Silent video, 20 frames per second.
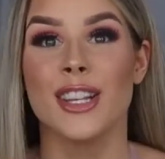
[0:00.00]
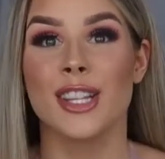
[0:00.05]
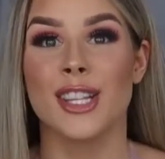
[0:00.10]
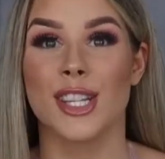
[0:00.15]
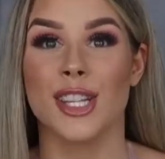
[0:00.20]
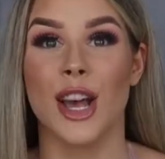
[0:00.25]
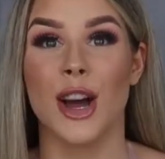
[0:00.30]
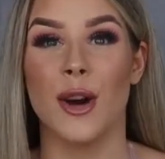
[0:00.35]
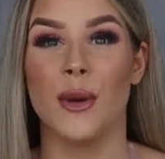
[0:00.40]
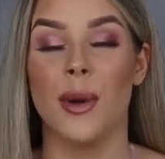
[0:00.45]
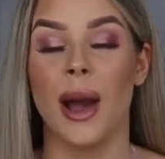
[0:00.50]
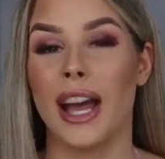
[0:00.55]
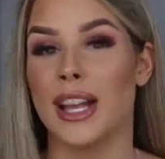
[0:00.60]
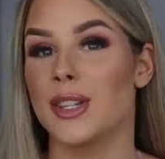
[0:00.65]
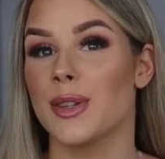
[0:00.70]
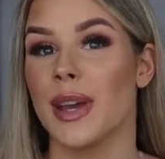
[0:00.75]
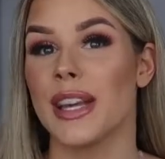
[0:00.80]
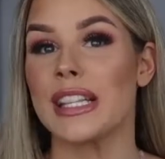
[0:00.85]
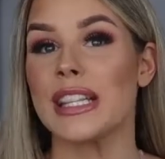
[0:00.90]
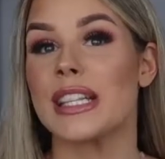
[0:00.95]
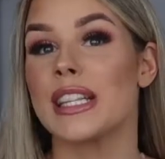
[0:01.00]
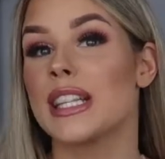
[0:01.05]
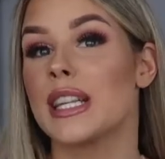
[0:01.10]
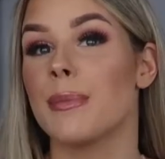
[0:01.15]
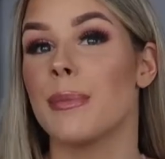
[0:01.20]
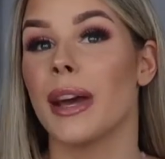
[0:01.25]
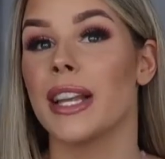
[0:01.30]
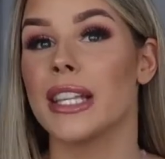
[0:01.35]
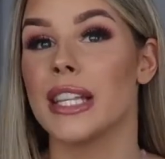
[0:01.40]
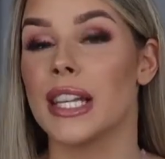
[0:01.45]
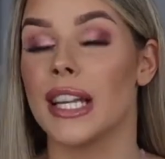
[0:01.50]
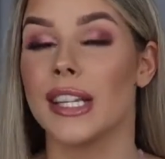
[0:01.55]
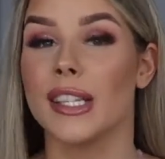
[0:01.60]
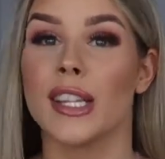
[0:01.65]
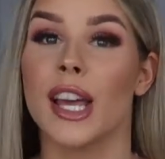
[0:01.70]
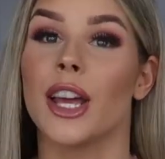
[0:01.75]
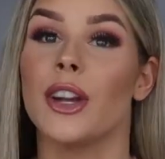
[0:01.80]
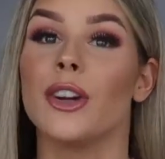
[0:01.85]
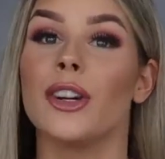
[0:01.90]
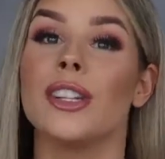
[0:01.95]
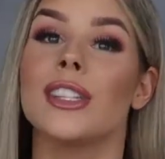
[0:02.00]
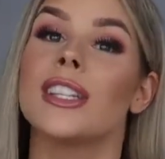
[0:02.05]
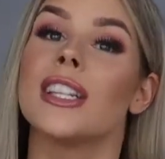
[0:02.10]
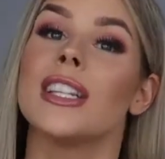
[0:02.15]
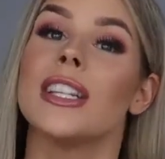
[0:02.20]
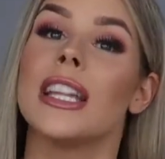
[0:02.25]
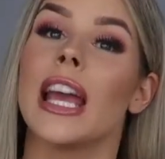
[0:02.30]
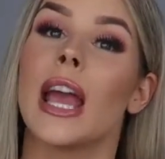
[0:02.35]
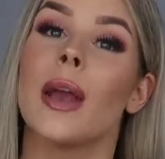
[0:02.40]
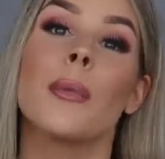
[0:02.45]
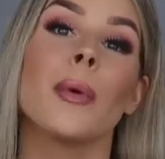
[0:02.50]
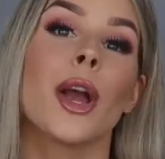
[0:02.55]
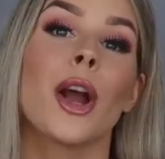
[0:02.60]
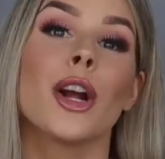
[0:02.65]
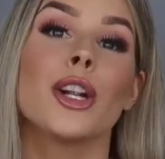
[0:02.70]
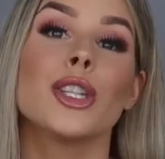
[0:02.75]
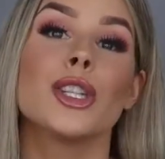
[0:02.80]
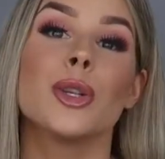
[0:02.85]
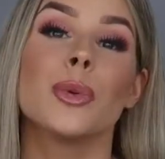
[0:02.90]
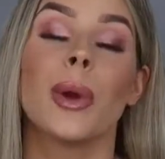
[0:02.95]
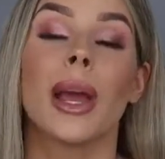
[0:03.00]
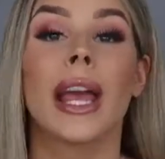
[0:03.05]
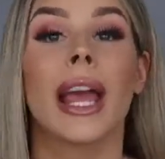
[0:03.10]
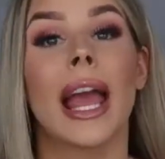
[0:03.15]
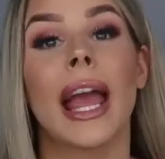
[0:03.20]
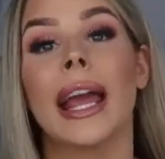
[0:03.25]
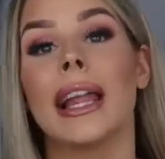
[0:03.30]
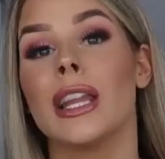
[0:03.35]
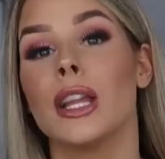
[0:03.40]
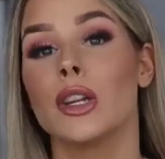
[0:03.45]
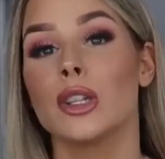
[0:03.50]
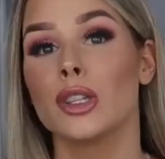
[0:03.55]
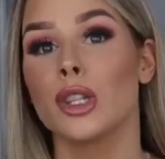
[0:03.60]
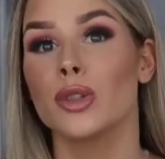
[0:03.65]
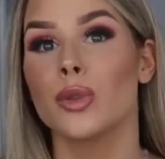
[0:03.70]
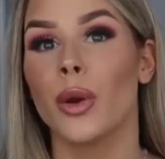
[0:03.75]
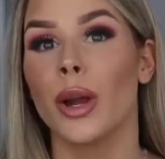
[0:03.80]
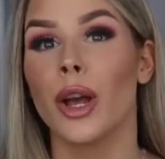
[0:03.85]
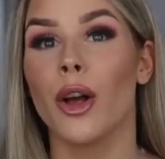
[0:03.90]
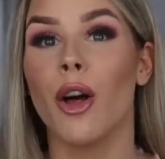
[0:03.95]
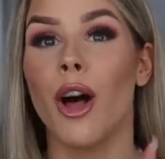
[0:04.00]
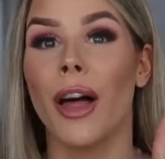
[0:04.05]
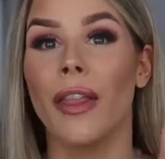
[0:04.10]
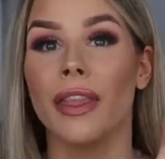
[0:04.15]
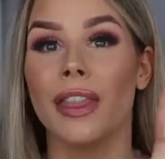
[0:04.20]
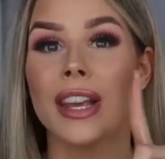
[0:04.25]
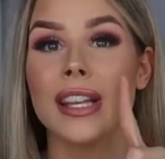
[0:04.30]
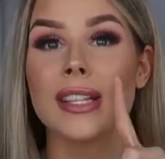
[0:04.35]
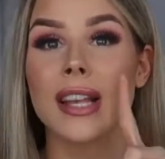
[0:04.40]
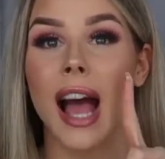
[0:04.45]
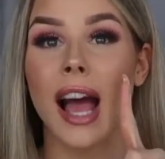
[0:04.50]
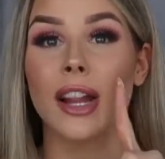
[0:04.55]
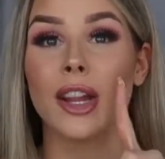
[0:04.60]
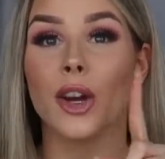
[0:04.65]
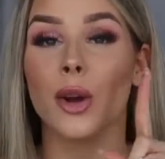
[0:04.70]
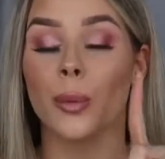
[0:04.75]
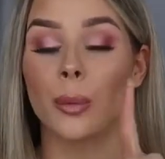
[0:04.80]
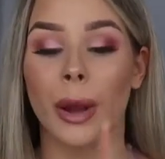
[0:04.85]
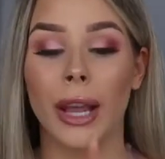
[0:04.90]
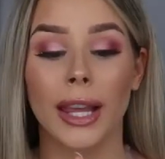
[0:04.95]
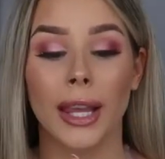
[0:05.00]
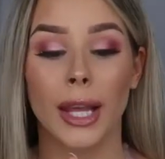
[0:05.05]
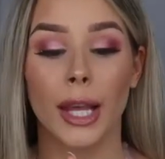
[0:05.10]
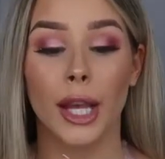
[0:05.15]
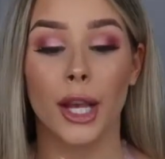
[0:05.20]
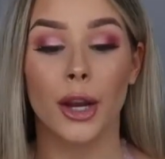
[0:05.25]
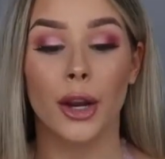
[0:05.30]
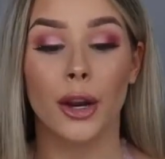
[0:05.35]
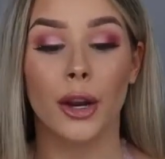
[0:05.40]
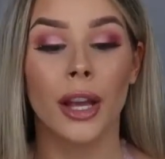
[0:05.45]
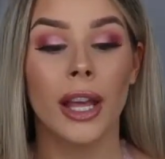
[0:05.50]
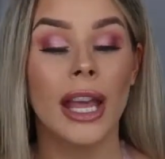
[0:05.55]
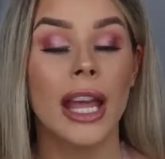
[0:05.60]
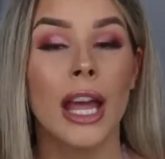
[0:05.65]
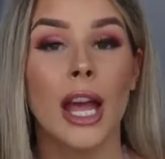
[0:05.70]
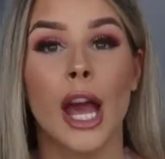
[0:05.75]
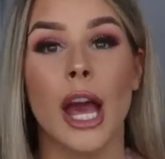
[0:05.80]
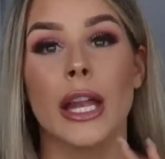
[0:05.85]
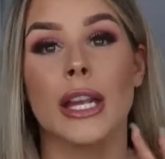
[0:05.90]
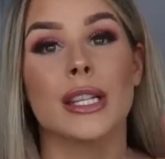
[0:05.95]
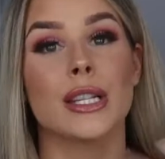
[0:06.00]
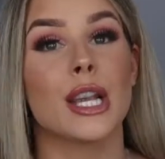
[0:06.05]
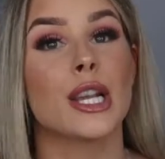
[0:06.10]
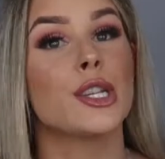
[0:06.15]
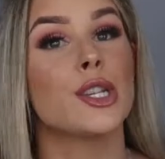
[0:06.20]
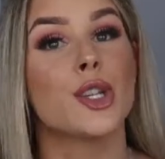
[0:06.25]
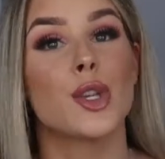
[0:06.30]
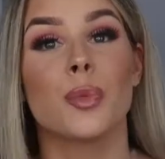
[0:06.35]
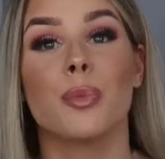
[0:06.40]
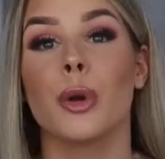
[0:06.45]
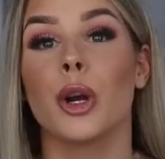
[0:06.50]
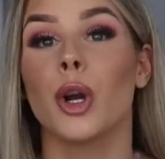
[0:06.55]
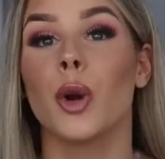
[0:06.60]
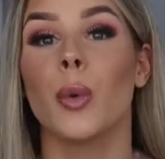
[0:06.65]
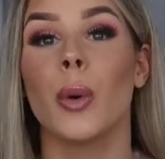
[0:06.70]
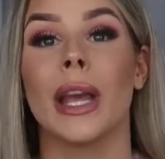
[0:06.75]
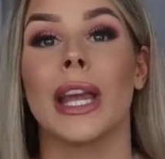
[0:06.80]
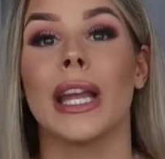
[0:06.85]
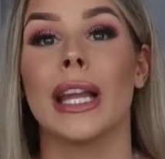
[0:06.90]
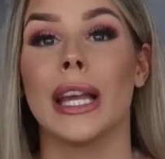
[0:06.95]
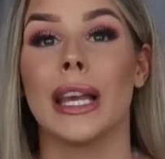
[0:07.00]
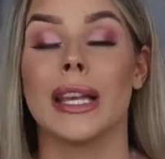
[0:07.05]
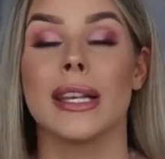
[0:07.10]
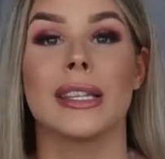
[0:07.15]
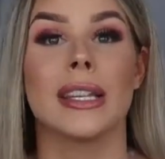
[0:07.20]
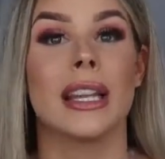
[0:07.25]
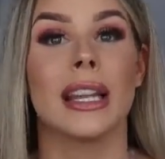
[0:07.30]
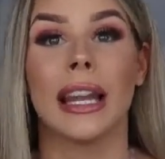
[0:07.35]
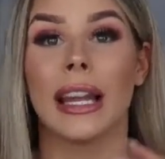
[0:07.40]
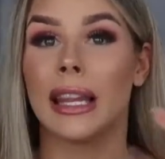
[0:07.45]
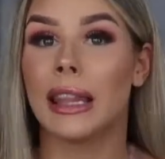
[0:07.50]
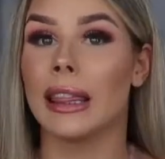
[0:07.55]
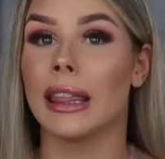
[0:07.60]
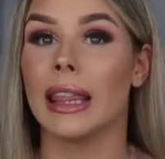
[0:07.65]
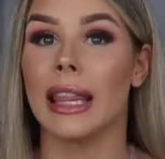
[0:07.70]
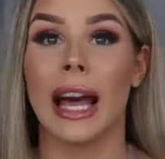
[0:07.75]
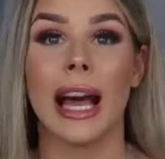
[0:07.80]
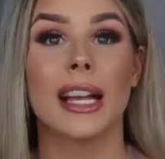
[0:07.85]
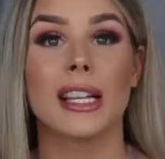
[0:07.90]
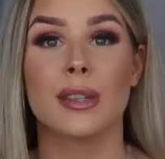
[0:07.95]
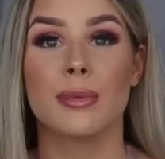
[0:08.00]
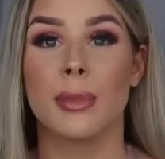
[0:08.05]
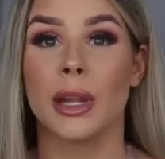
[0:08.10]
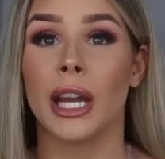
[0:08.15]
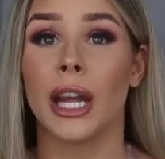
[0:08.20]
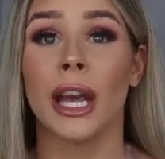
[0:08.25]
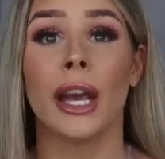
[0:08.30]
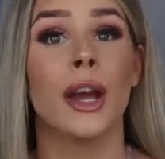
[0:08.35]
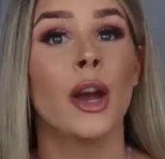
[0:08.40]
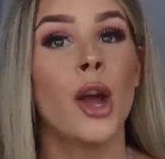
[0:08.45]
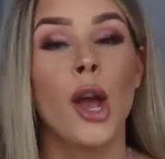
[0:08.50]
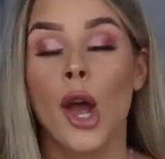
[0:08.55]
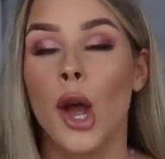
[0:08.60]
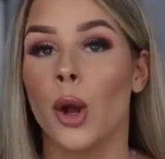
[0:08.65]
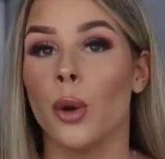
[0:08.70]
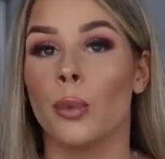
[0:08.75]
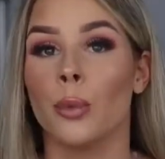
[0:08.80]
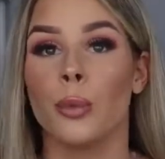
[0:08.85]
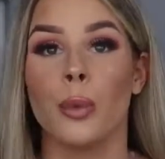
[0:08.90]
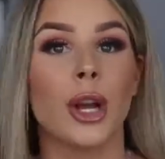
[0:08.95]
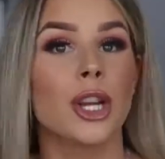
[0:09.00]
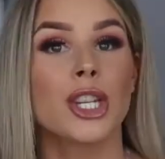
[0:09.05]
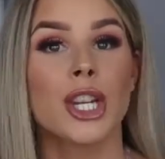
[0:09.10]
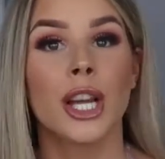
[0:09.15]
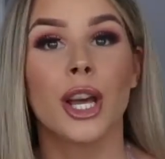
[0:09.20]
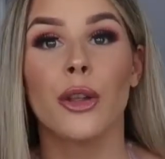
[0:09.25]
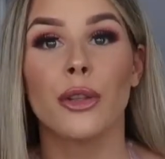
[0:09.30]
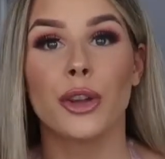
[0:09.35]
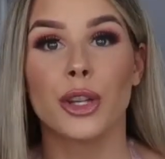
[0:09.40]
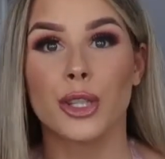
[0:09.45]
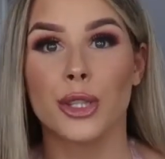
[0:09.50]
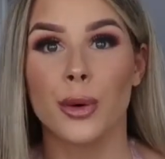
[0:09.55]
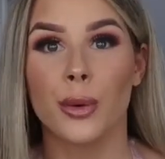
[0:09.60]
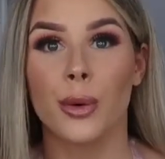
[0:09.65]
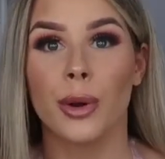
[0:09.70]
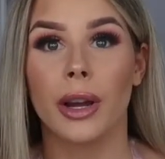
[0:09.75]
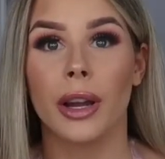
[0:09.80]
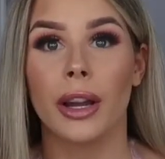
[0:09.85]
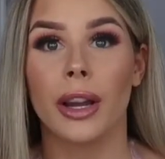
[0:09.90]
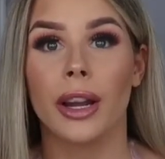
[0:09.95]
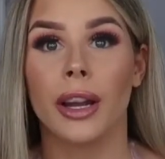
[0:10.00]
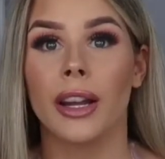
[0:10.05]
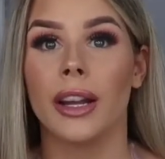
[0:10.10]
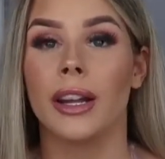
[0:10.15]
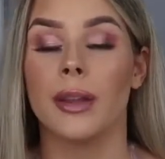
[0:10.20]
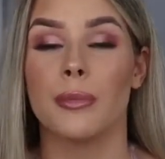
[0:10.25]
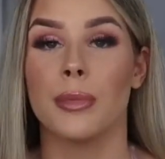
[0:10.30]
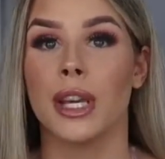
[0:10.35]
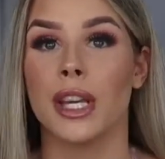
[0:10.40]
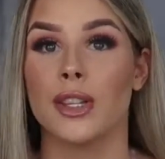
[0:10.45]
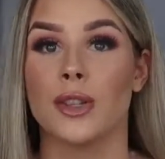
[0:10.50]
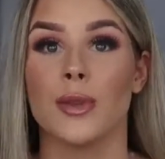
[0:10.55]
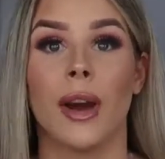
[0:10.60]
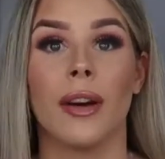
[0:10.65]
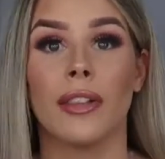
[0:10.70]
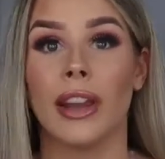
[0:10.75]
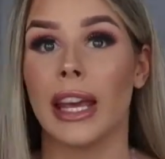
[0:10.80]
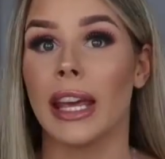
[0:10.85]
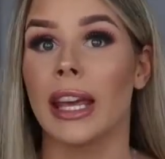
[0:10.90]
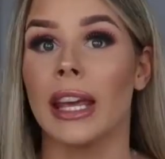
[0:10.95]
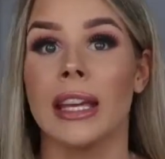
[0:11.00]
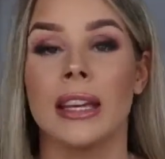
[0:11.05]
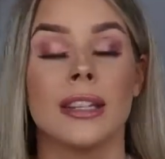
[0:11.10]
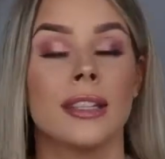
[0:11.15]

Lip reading: So as you guys can see by today's title, today we are doing a little tutorial on this eye look right here. It is a super quick and easy, like last minute, rushing out the door because you have like